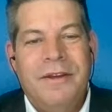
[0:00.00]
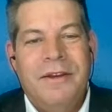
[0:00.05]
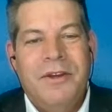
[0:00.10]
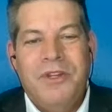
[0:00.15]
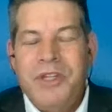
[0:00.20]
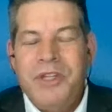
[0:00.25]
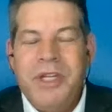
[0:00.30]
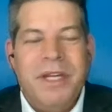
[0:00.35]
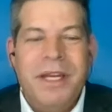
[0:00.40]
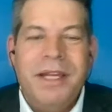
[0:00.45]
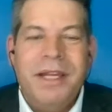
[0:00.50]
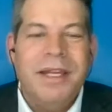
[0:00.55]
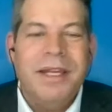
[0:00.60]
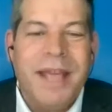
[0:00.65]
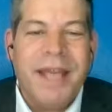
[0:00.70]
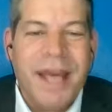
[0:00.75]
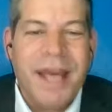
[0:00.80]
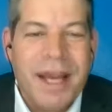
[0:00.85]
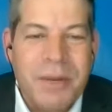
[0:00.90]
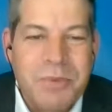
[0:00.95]
She didn't
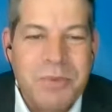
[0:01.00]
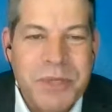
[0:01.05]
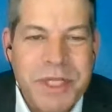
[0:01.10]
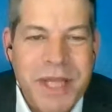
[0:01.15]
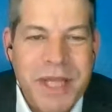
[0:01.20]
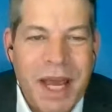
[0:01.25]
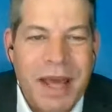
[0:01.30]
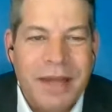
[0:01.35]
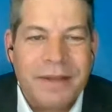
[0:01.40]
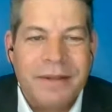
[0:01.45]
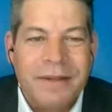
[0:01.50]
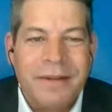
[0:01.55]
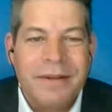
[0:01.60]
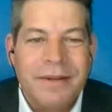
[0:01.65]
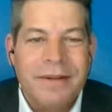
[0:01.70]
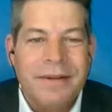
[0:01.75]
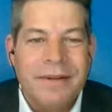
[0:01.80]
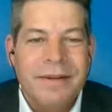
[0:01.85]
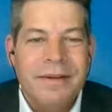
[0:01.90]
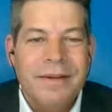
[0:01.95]
get upset.
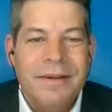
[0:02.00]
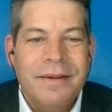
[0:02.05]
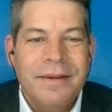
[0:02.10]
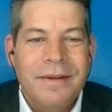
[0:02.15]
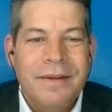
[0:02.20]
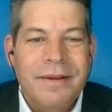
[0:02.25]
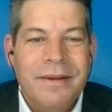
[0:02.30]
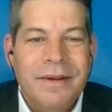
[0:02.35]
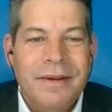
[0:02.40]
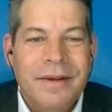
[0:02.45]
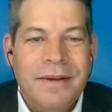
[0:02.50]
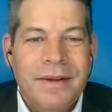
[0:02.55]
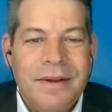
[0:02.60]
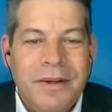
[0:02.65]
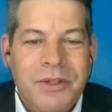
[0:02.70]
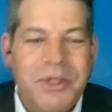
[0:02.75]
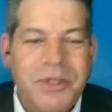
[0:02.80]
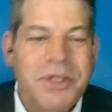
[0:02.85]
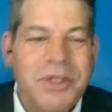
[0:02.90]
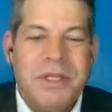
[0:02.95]

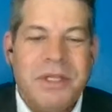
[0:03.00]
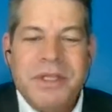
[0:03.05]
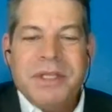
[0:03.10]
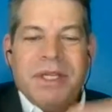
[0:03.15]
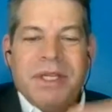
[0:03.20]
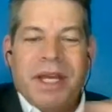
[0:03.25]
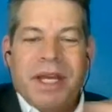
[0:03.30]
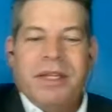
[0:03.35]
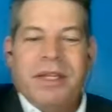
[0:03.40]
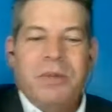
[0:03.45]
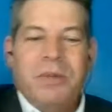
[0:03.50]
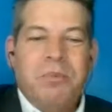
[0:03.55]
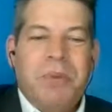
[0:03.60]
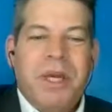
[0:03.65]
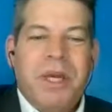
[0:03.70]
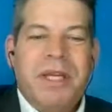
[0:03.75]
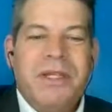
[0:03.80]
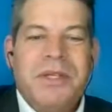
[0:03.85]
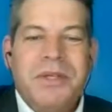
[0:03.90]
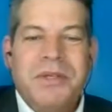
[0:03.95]
She just set the
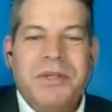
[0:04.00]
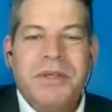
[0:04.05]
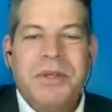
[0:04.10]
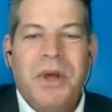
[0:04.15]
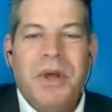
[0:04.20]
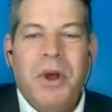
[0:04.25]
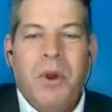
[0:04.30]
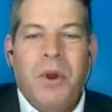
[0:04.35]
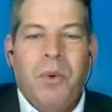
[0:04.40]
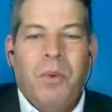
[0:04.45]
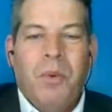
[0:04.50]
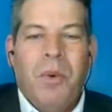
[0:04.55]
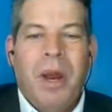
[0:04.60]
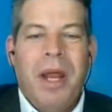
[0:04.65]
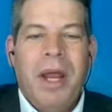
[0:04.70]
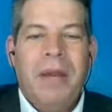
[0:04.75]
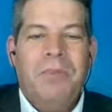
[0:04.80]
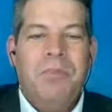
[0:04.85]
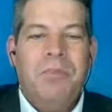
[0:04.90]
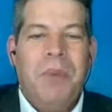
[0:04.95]
pieces
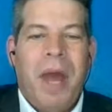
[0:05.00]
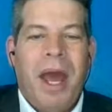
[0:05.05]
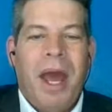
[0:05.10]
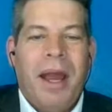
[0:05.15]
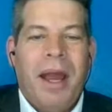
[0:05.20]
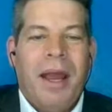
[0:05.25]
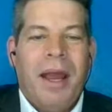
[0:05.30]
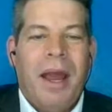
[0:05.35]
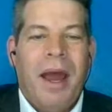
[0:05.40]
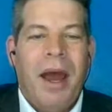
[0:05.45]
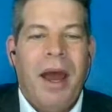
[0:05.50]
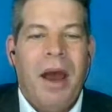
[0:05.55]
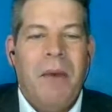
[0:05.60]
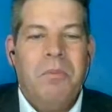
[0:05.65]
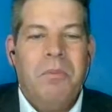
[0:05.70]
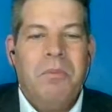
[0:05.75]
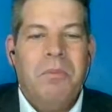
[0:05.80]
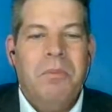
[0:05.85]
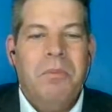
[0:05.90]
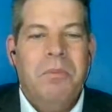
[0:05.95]
right back up.